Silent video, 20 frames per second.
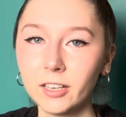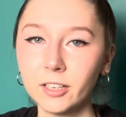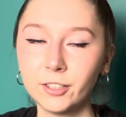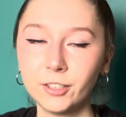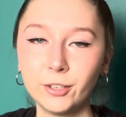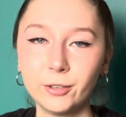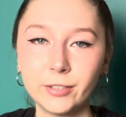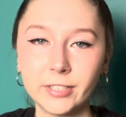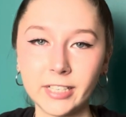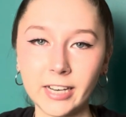
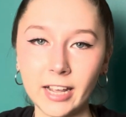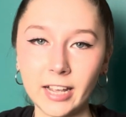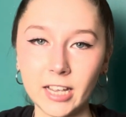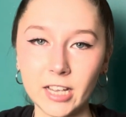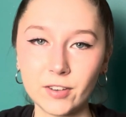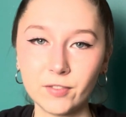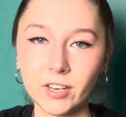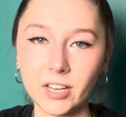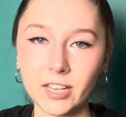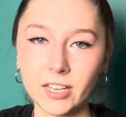Tuesday
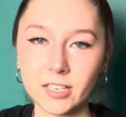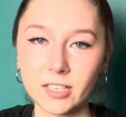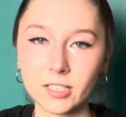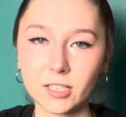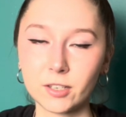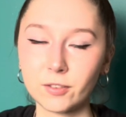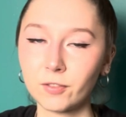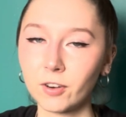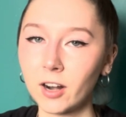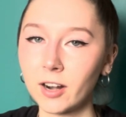
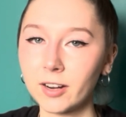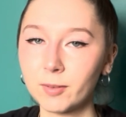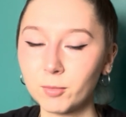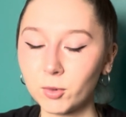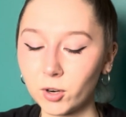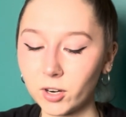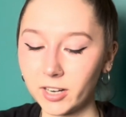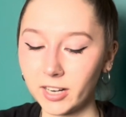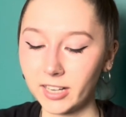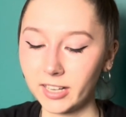evenings, Friday
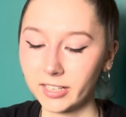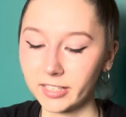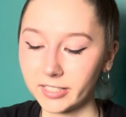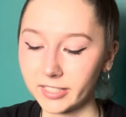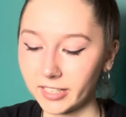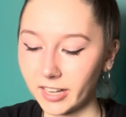mornings,